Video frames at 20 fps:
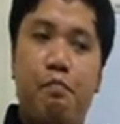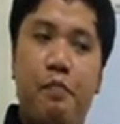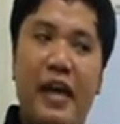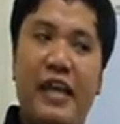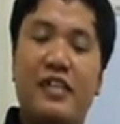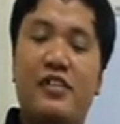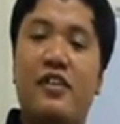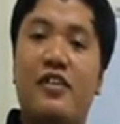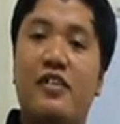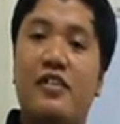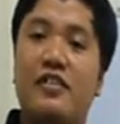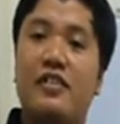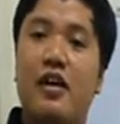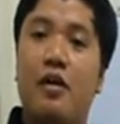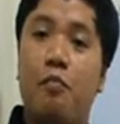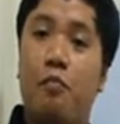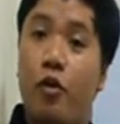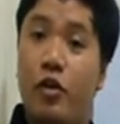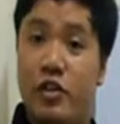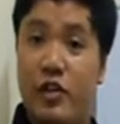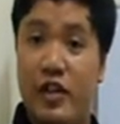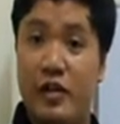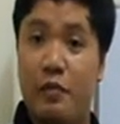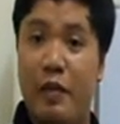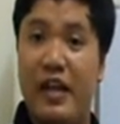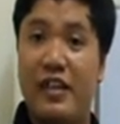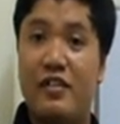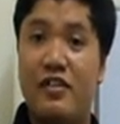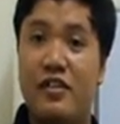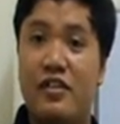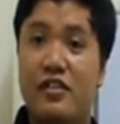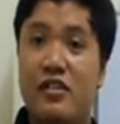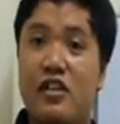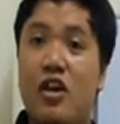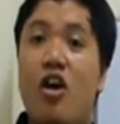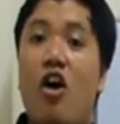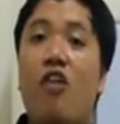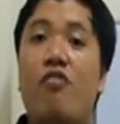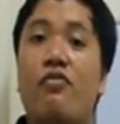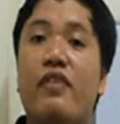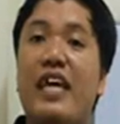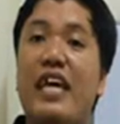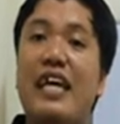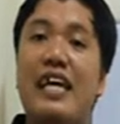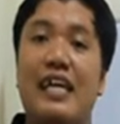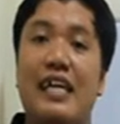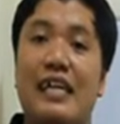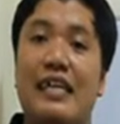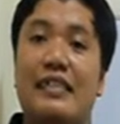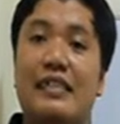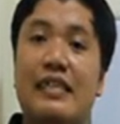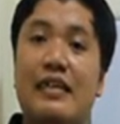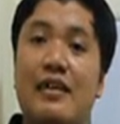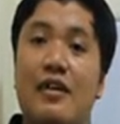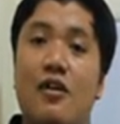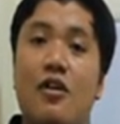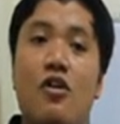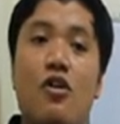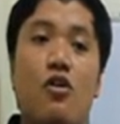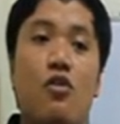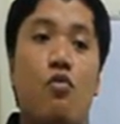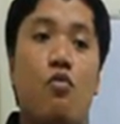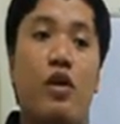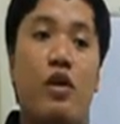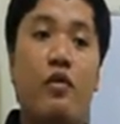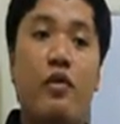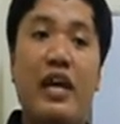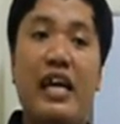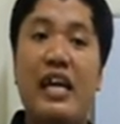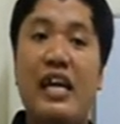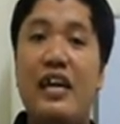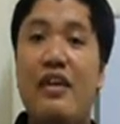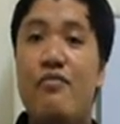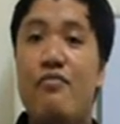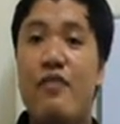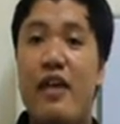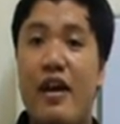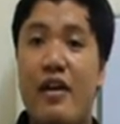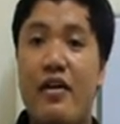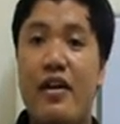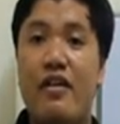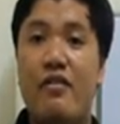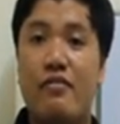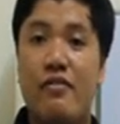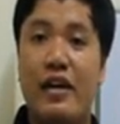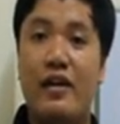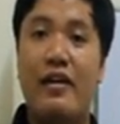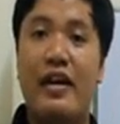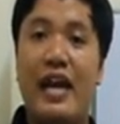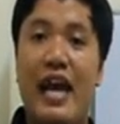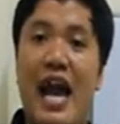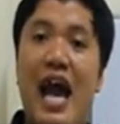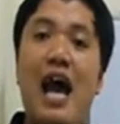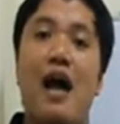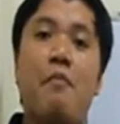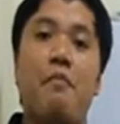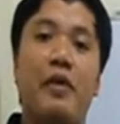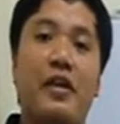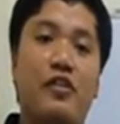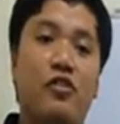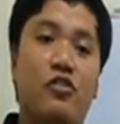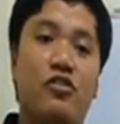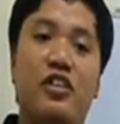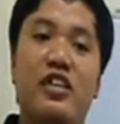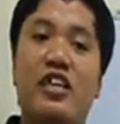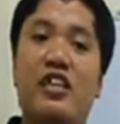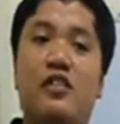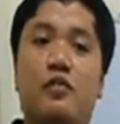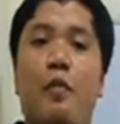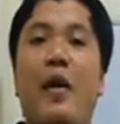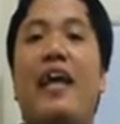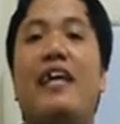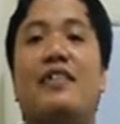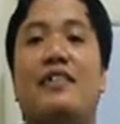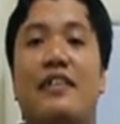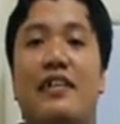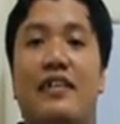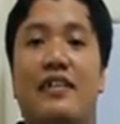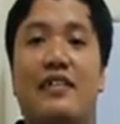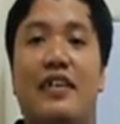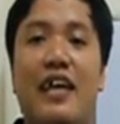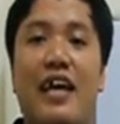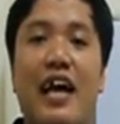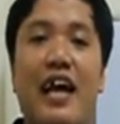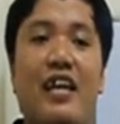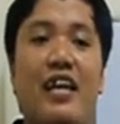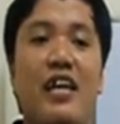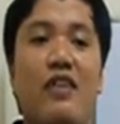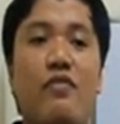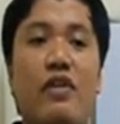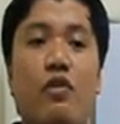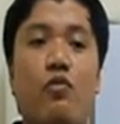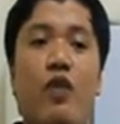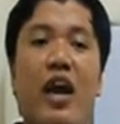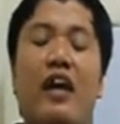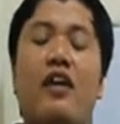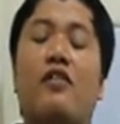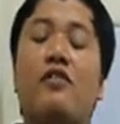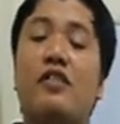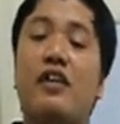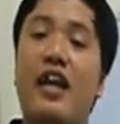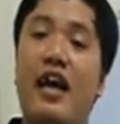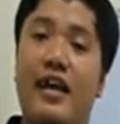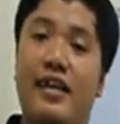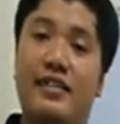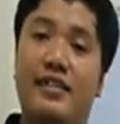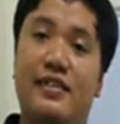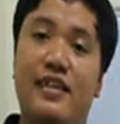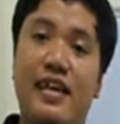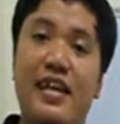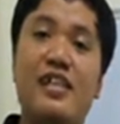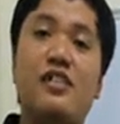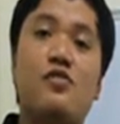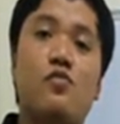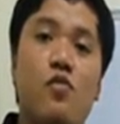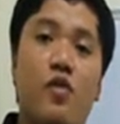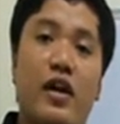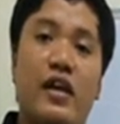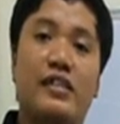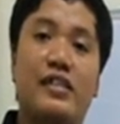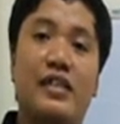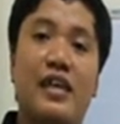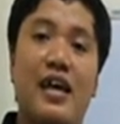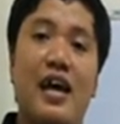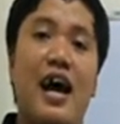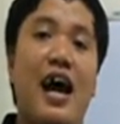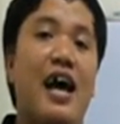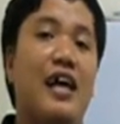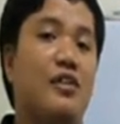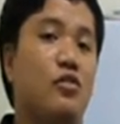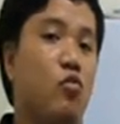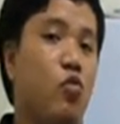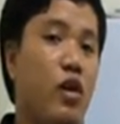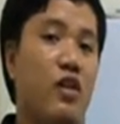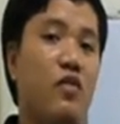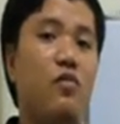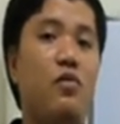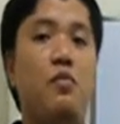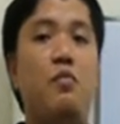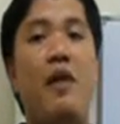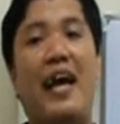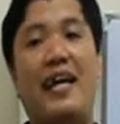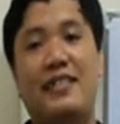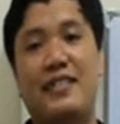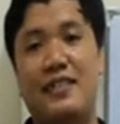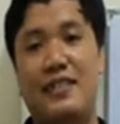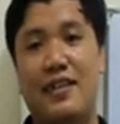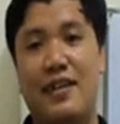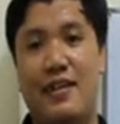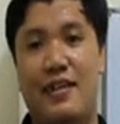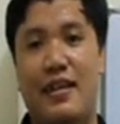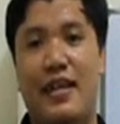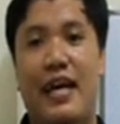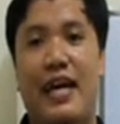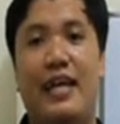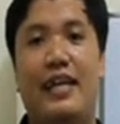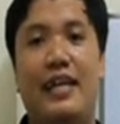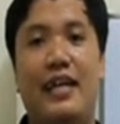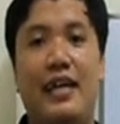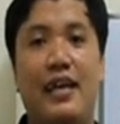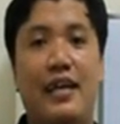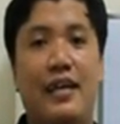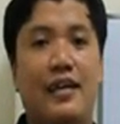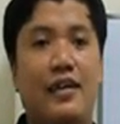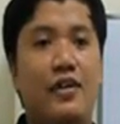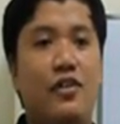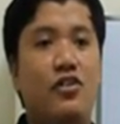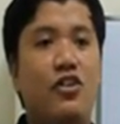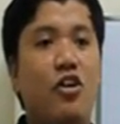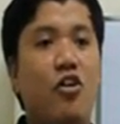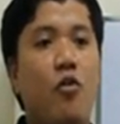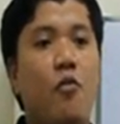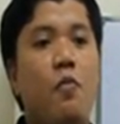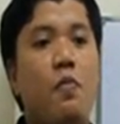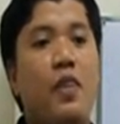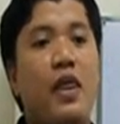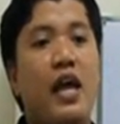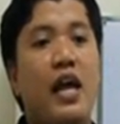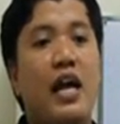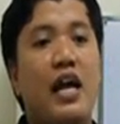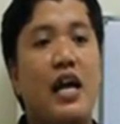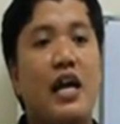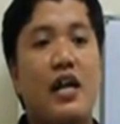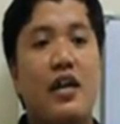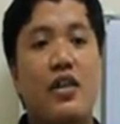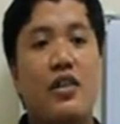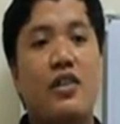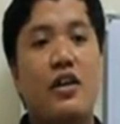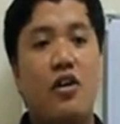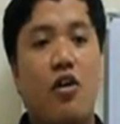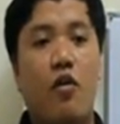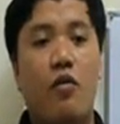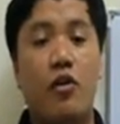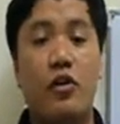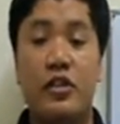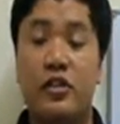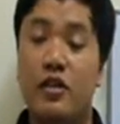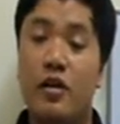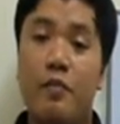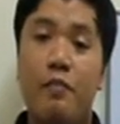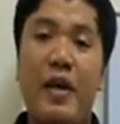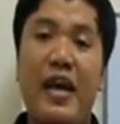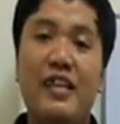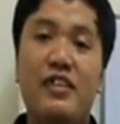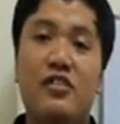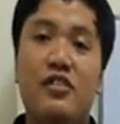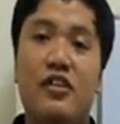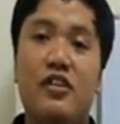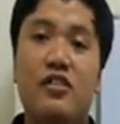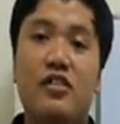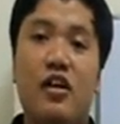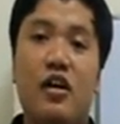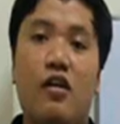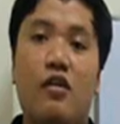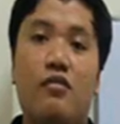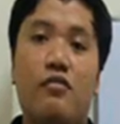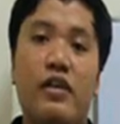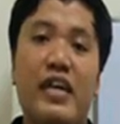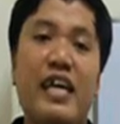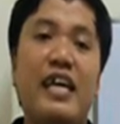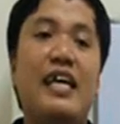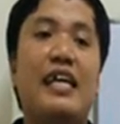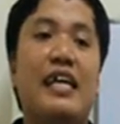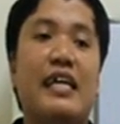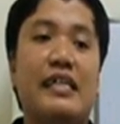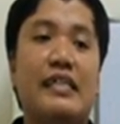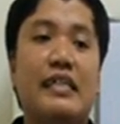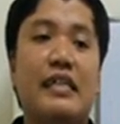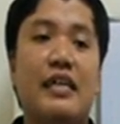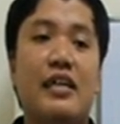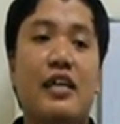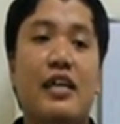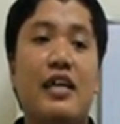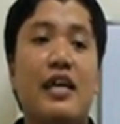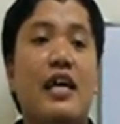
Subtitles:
painters, portrait painters of England were really very happy to see his paintings and even recognized his works as one of the best at that. So the court painters of England